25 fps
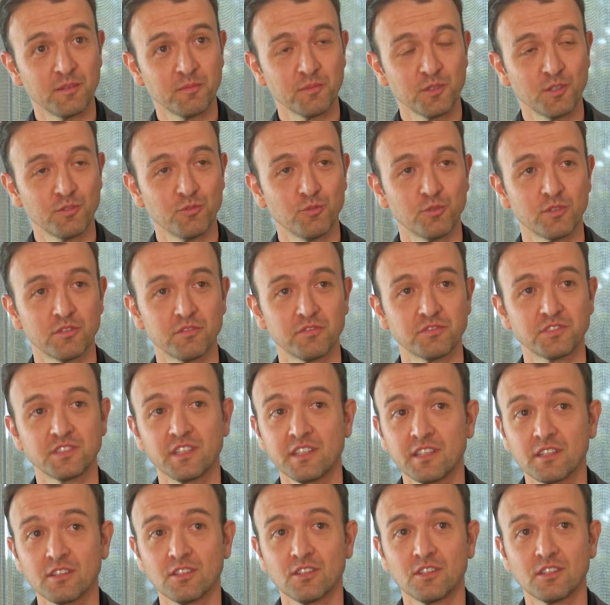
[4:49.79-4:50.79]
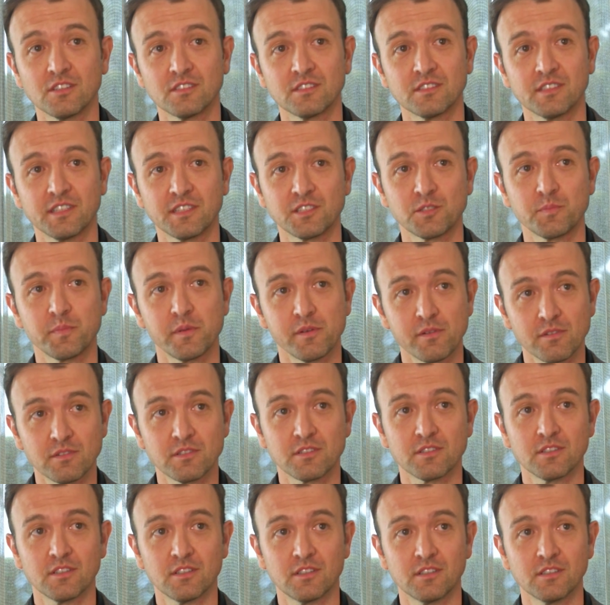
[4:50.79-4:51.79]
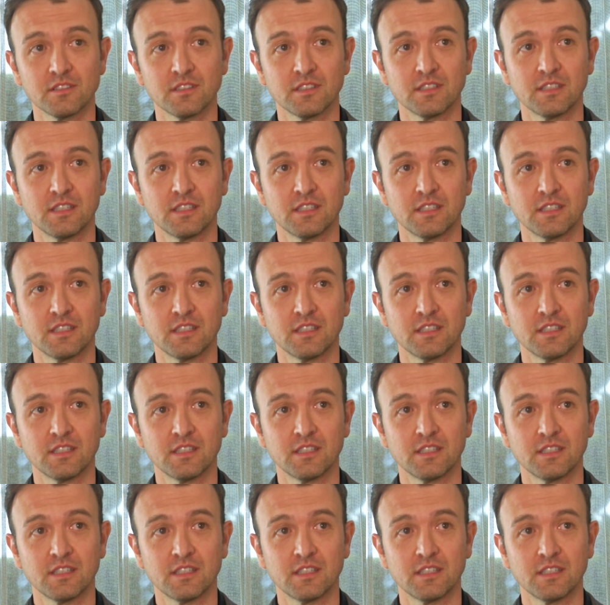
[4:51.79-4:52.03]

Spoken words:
you would have seen a lot, experienced a lot,